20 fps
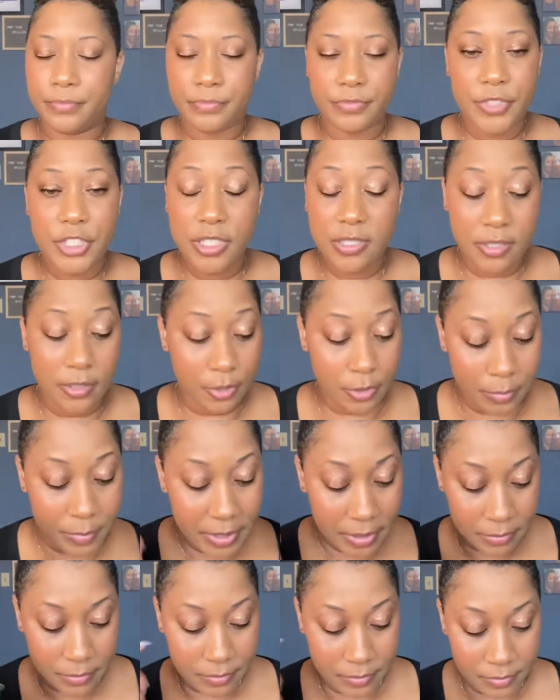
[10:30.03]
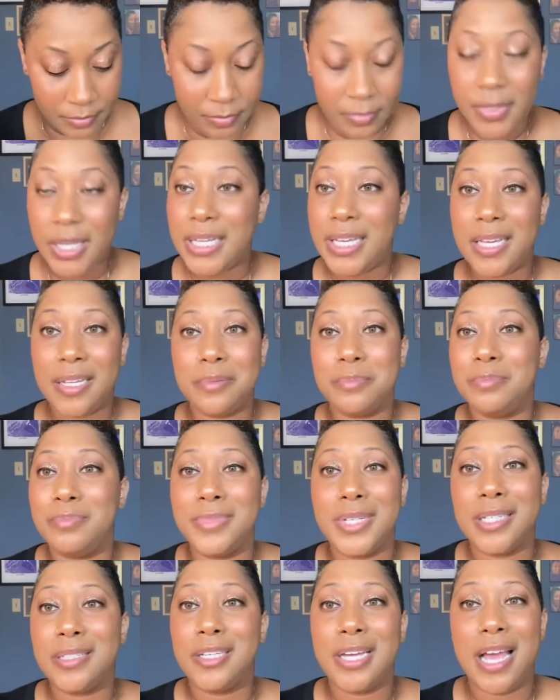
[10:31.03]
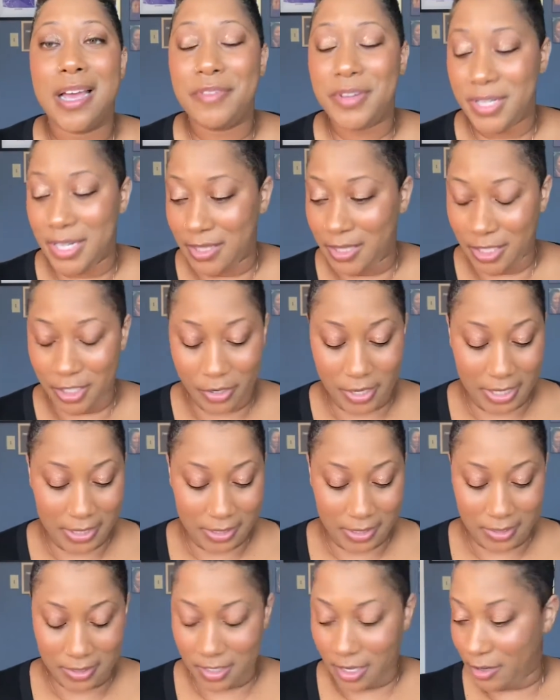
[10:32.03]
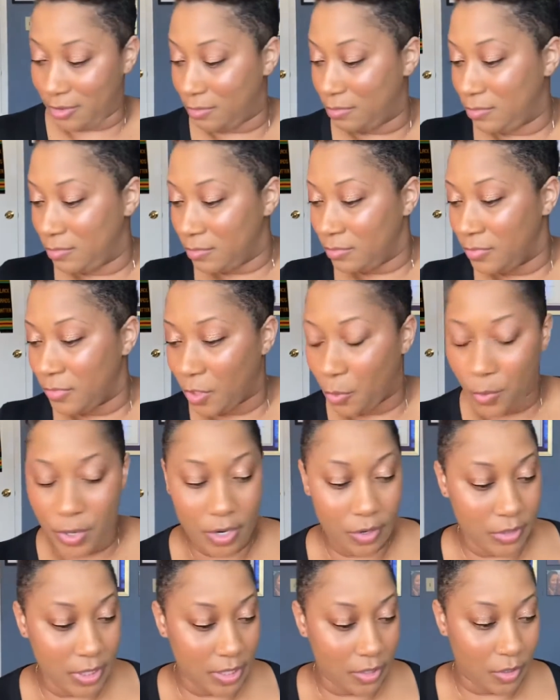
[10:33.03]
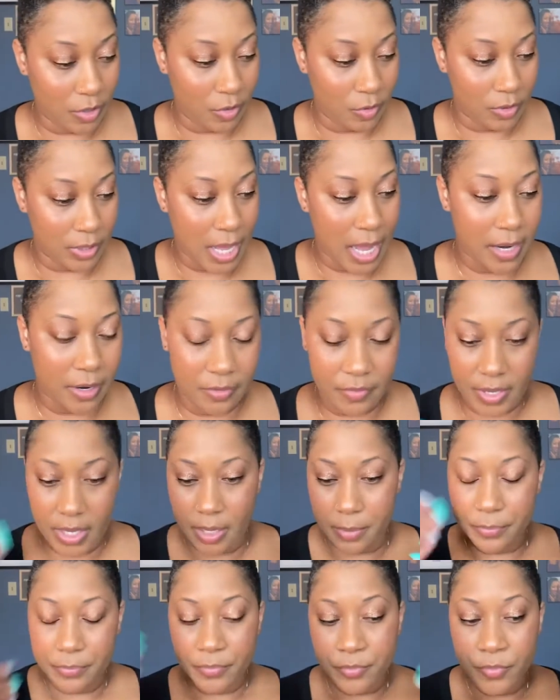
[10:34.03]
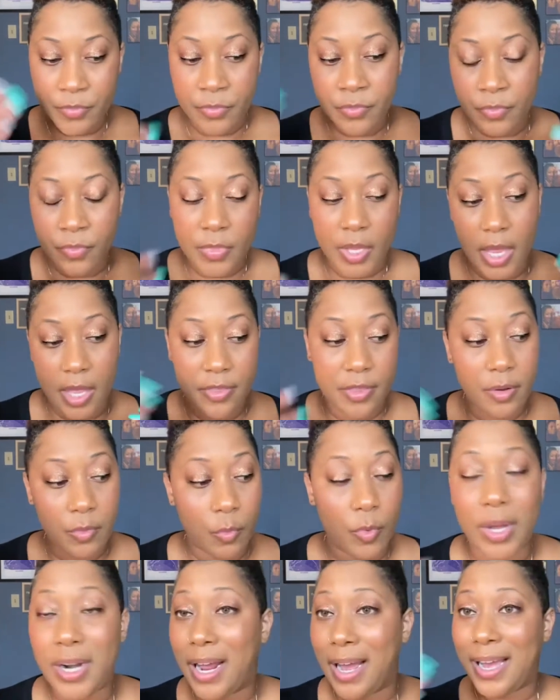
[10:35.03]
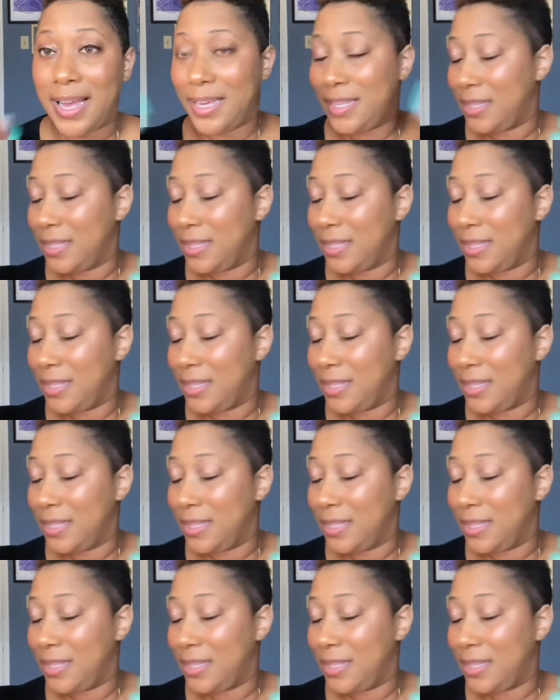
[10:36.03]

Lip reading: a little bit. Again, nothing heavy, nothing crazy. So we don't need a whole lot of it. And then what I